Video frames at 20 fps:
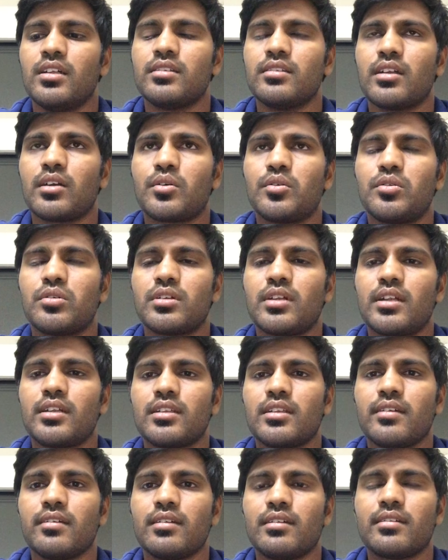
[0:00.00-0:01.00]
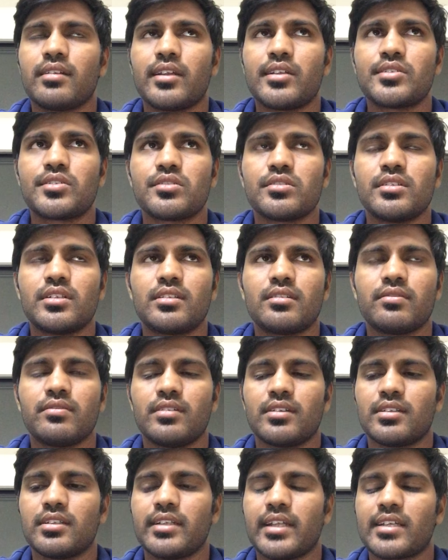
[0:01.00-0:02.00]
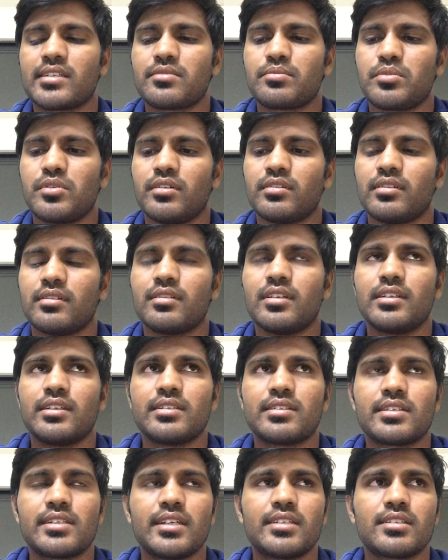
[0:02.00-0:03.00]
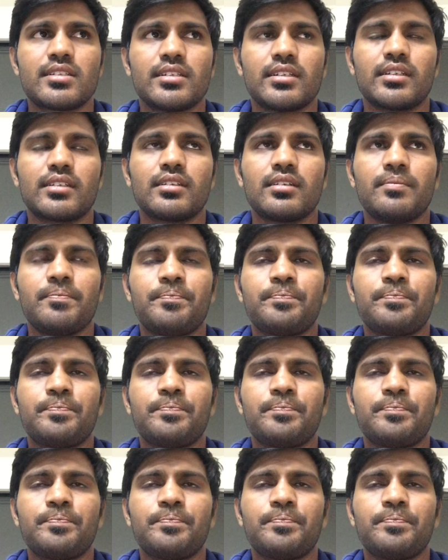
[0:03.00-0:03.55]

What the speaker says: the code and they will send to it for the next process, that is testing.